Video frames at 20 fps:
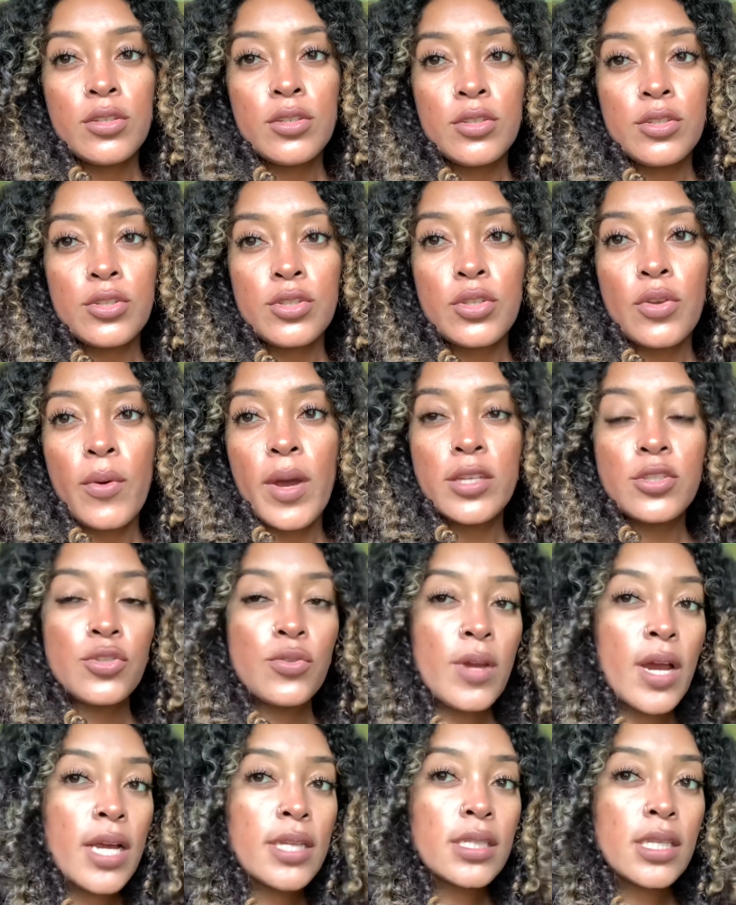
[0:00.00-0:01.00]
So as you
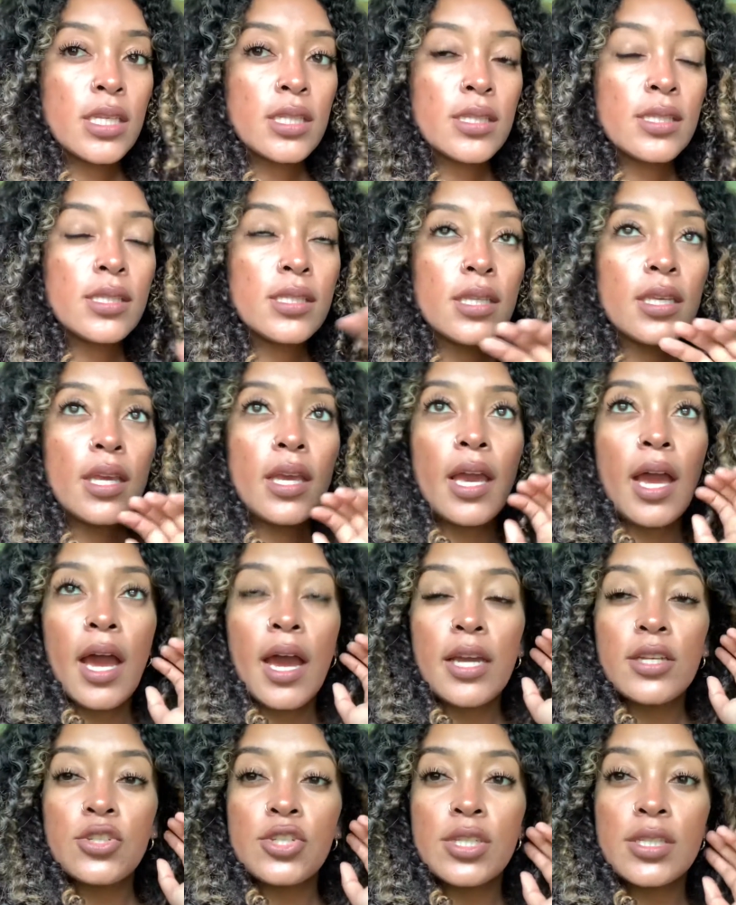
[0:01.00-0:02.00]
guys can see,
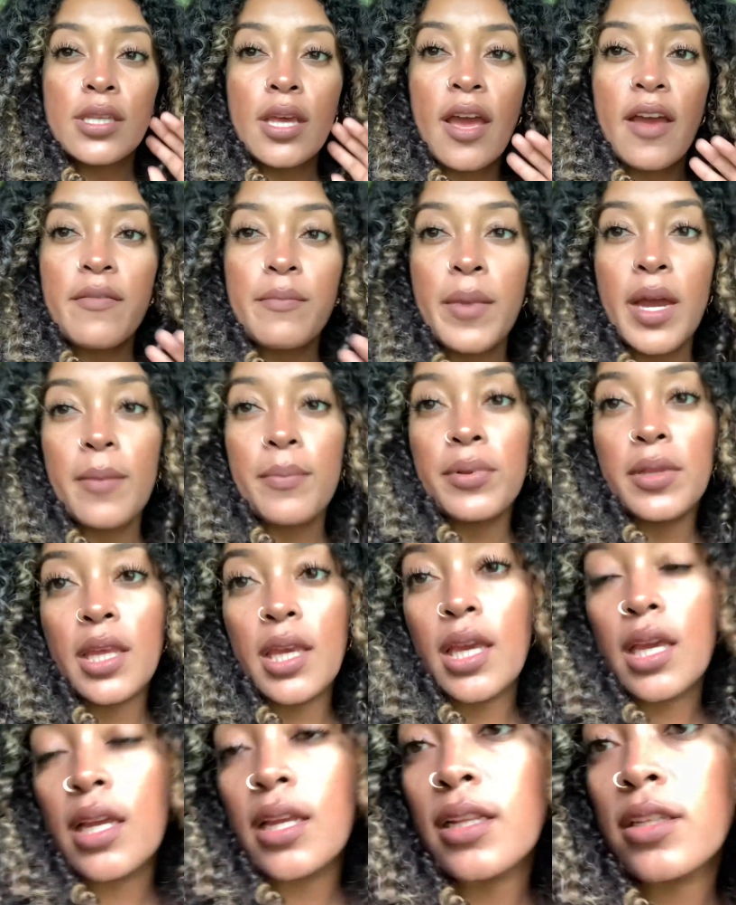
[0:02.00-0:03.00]
I just have my
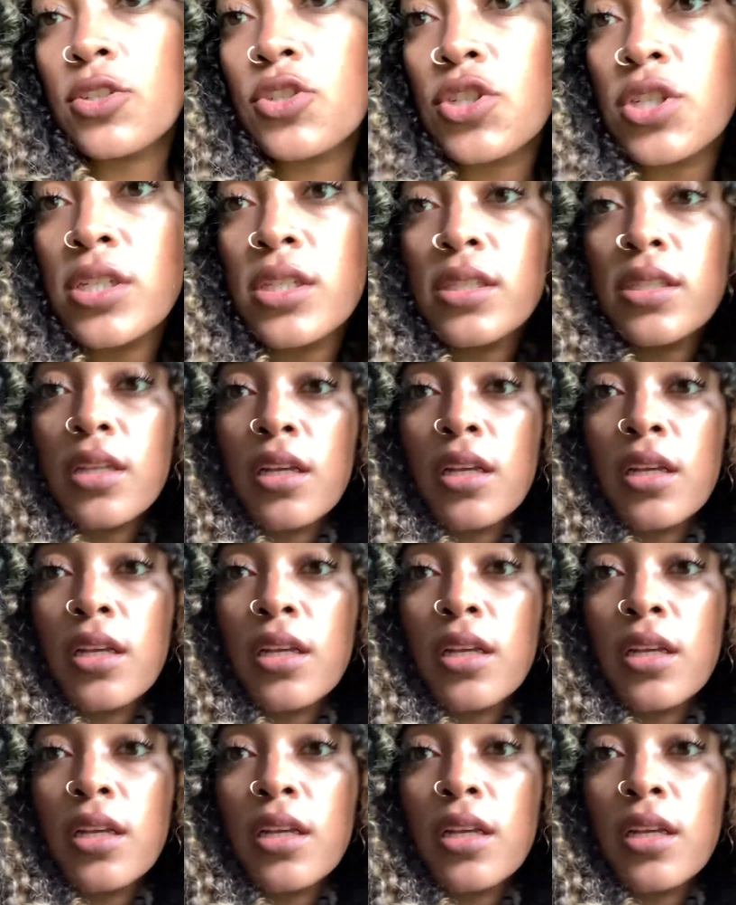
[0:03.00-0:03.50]
plant just